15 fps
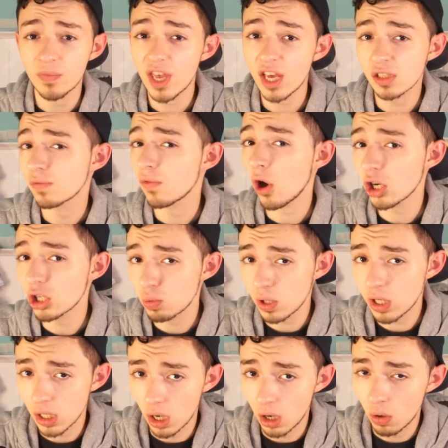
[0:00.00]
As far as
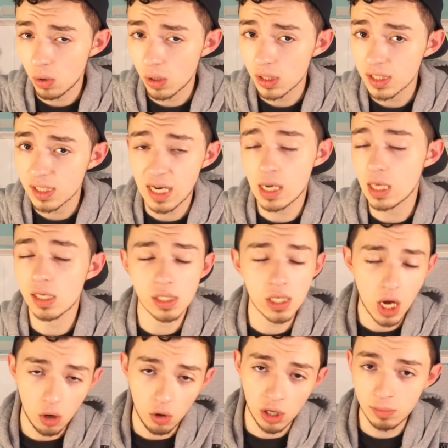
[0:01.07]
we know, Stadia is
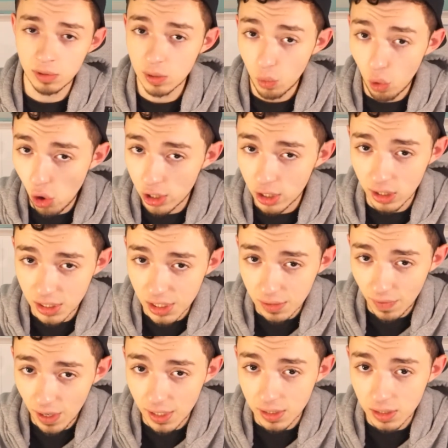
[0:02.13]
not going to be supporting this
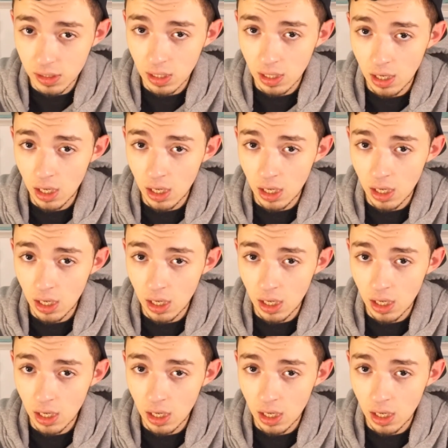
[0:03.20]
device.